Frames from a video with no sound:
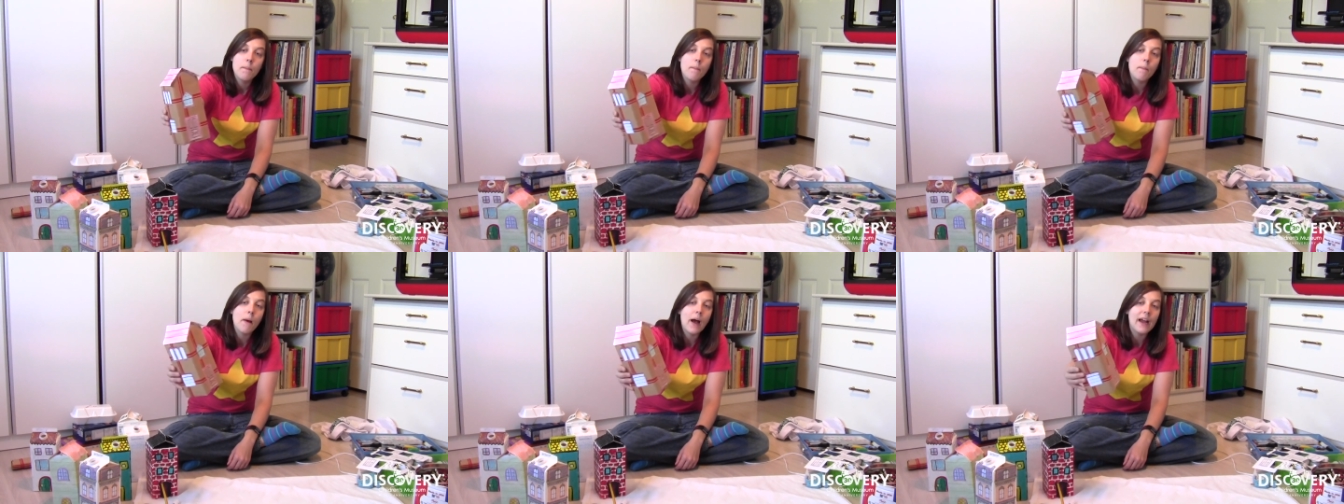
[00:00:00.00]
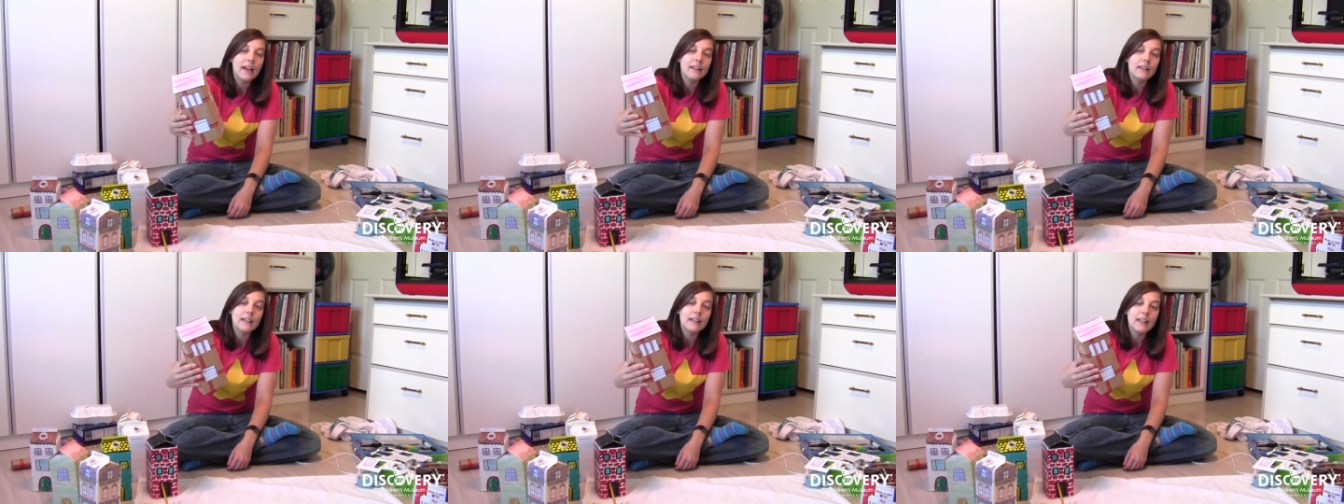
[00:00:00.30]

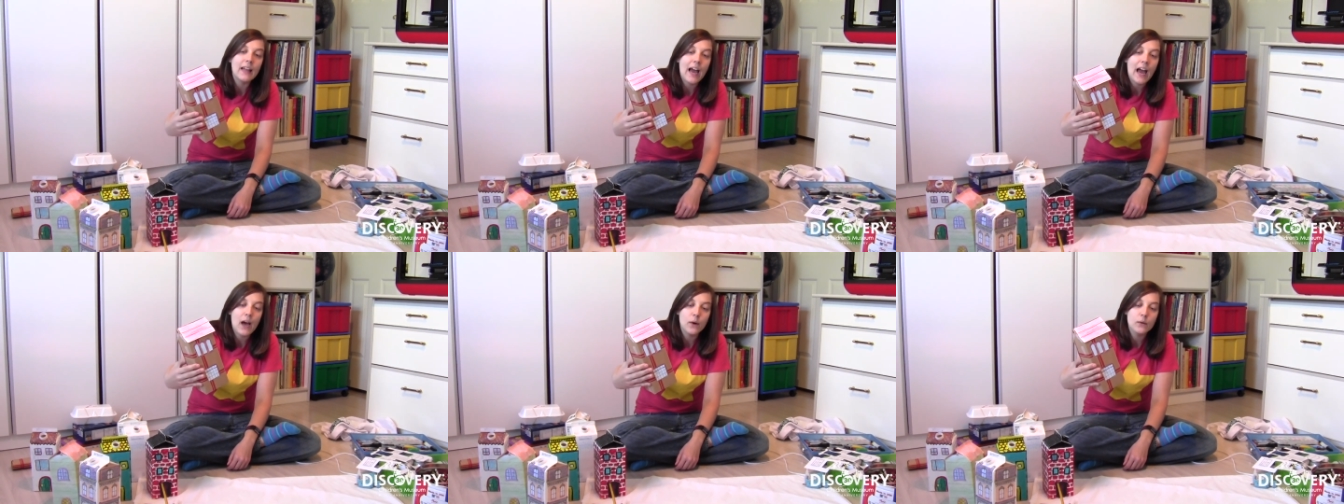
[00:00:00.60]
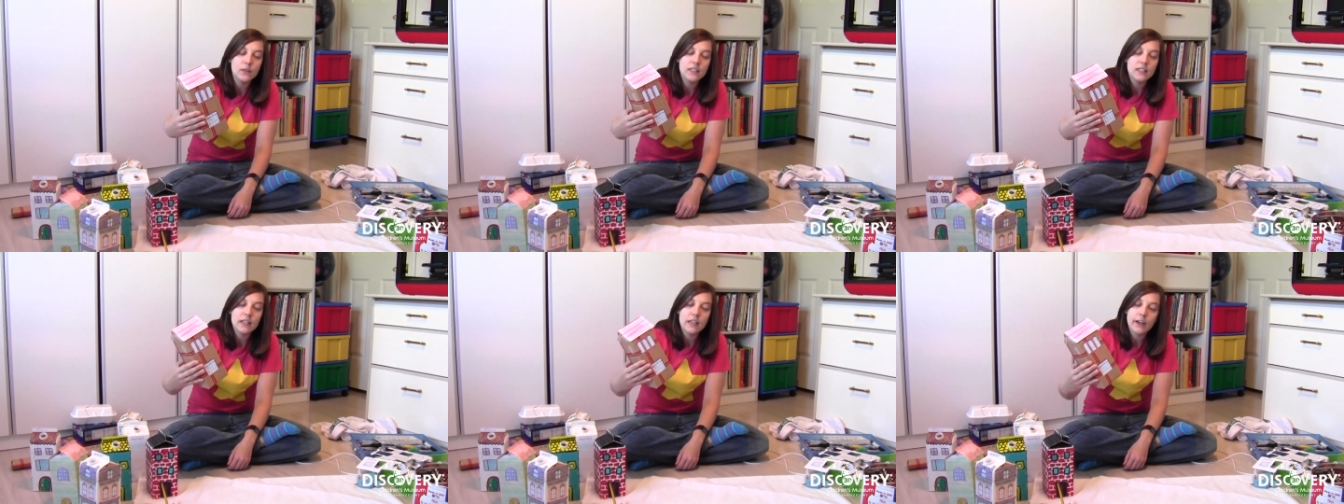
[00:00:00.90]
my little
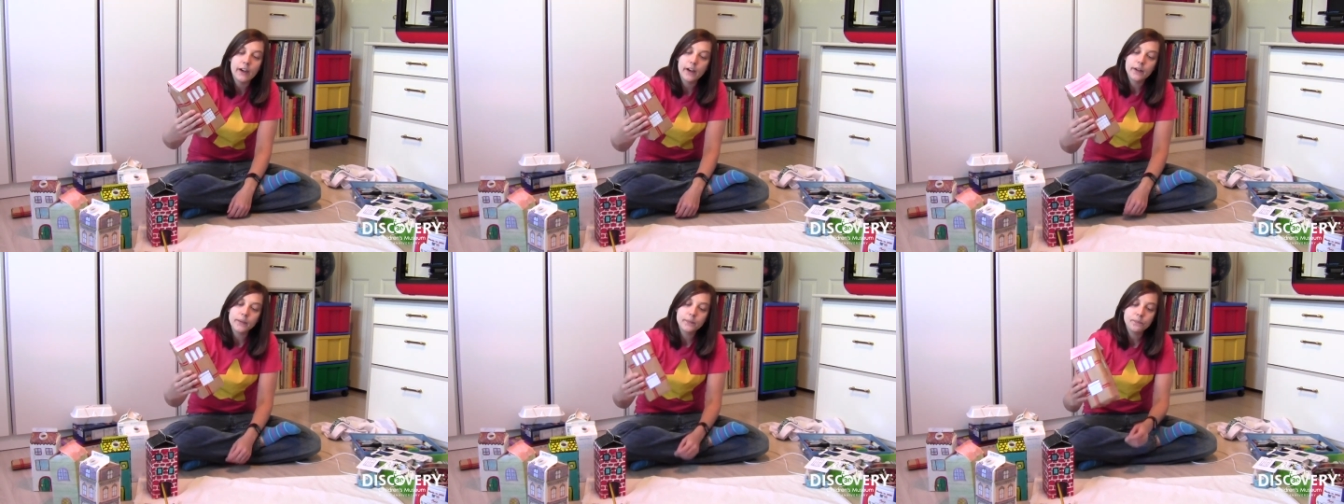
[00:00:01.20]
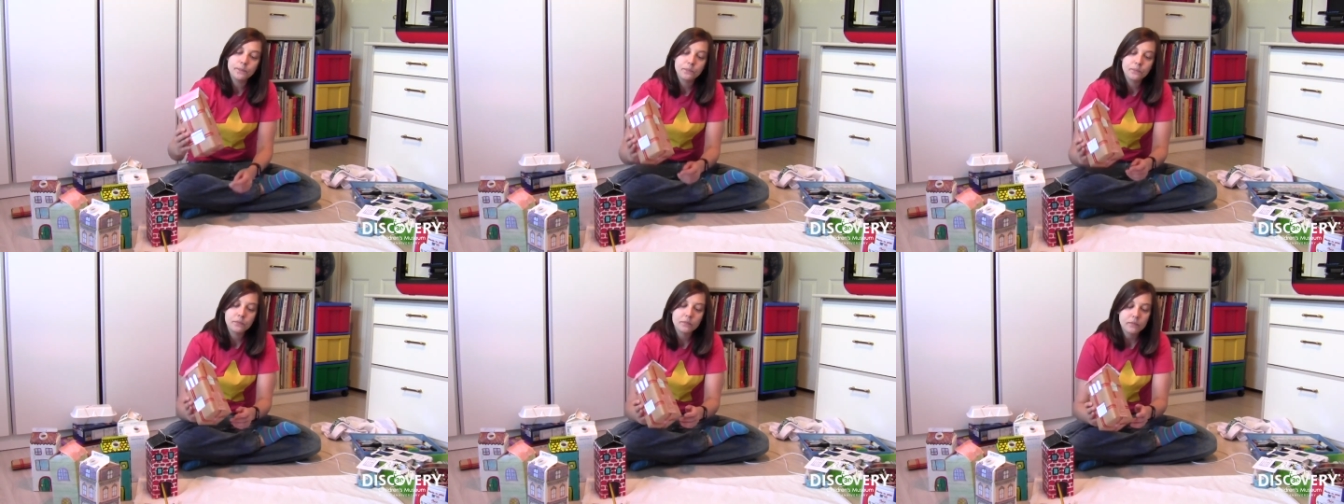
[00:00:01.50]
house here.
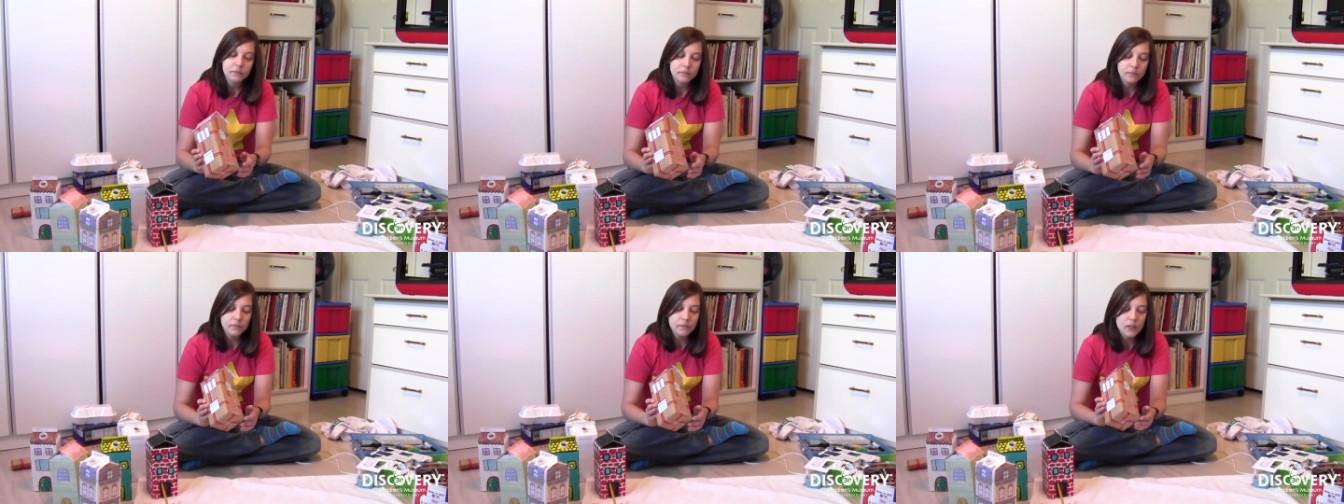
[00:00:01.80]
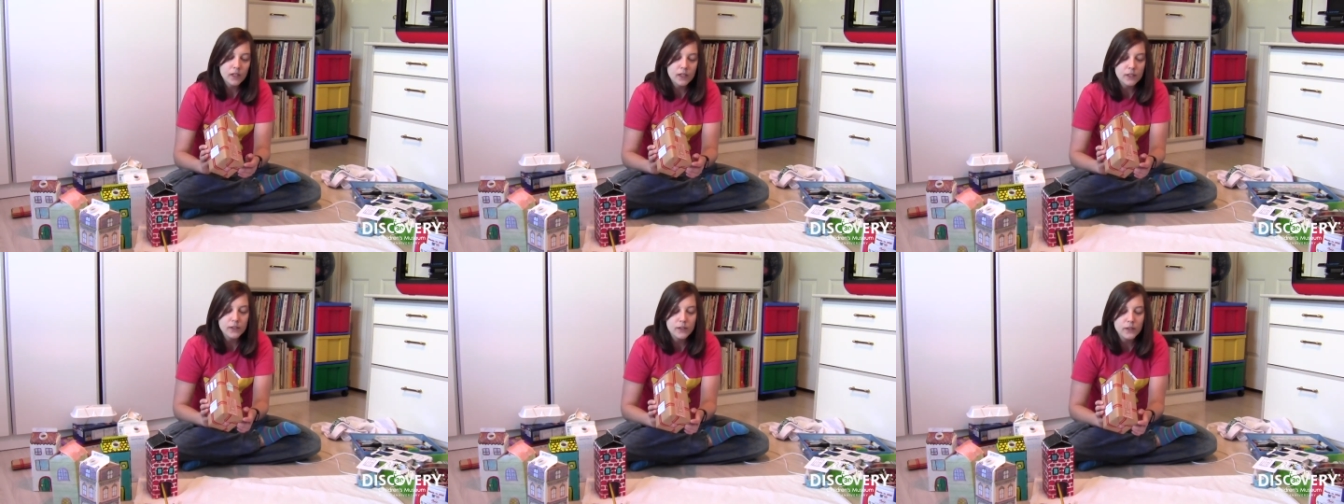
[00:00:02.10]

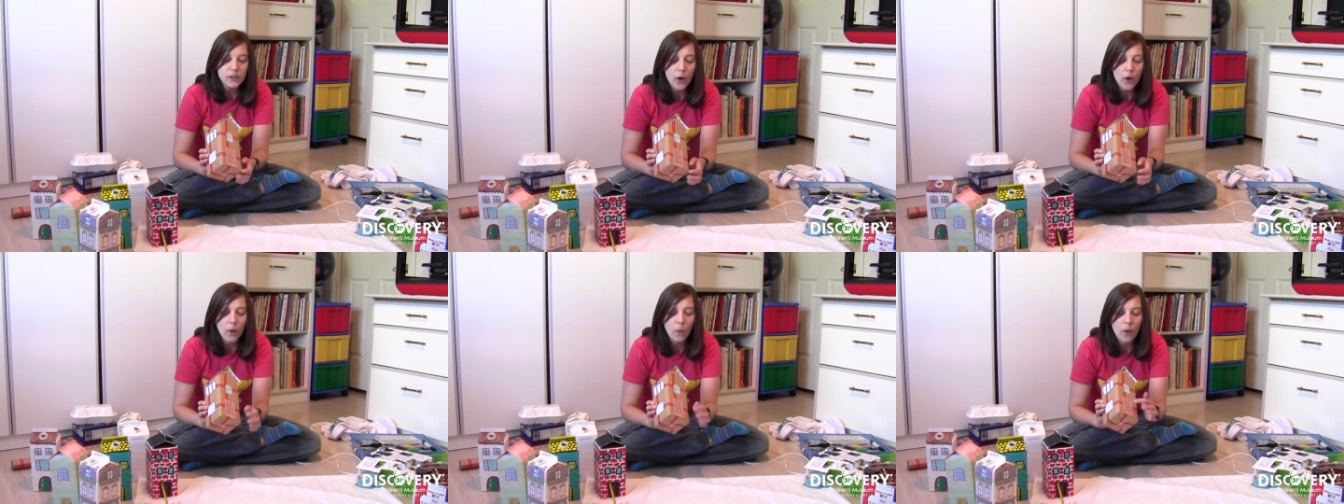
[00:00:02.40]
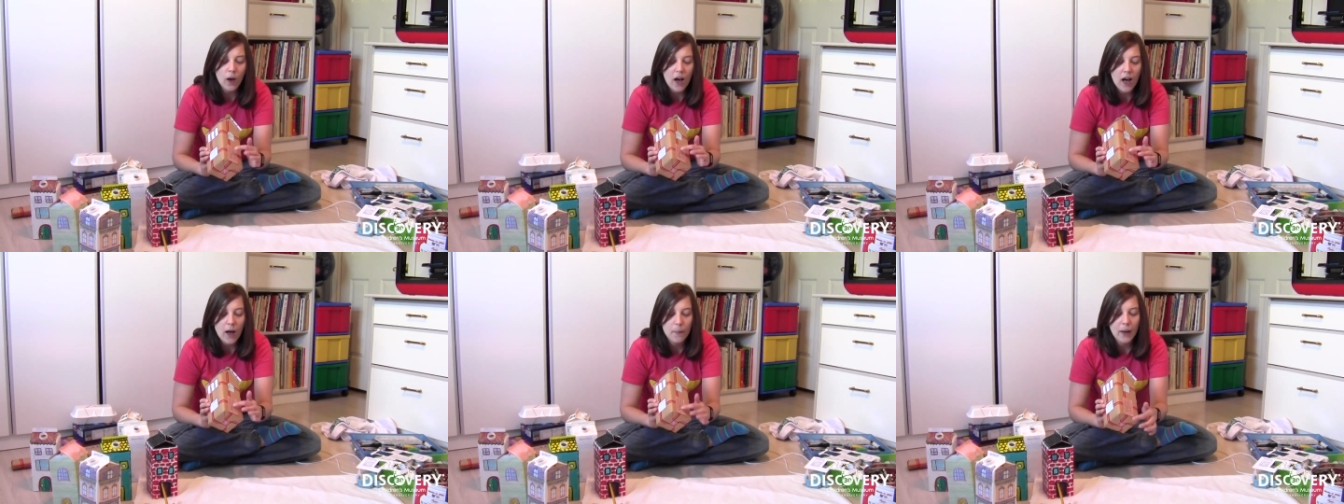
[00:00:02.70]
So
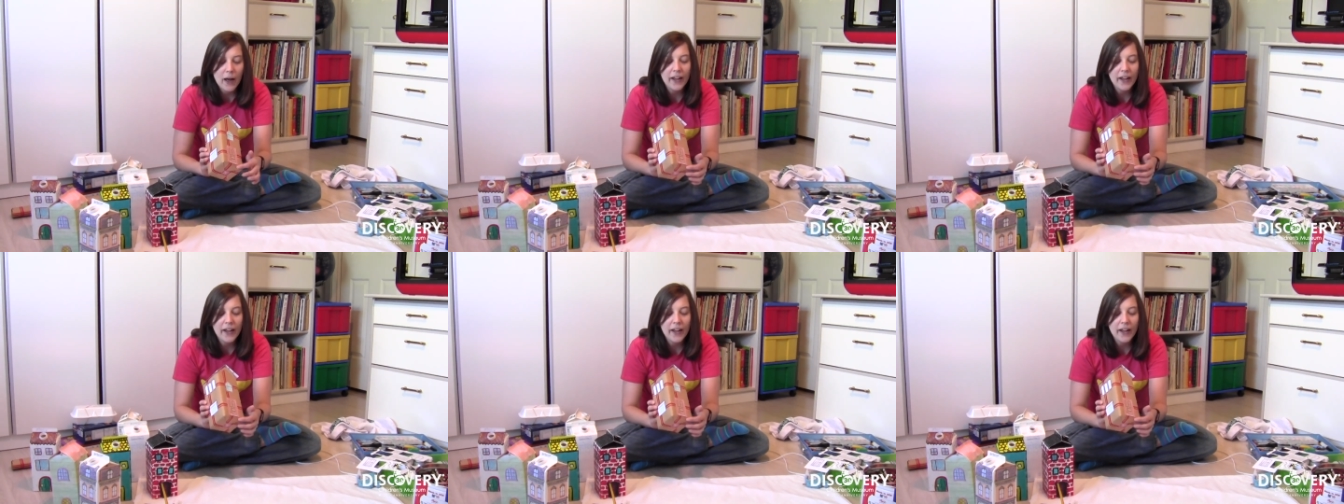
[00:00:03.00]
um,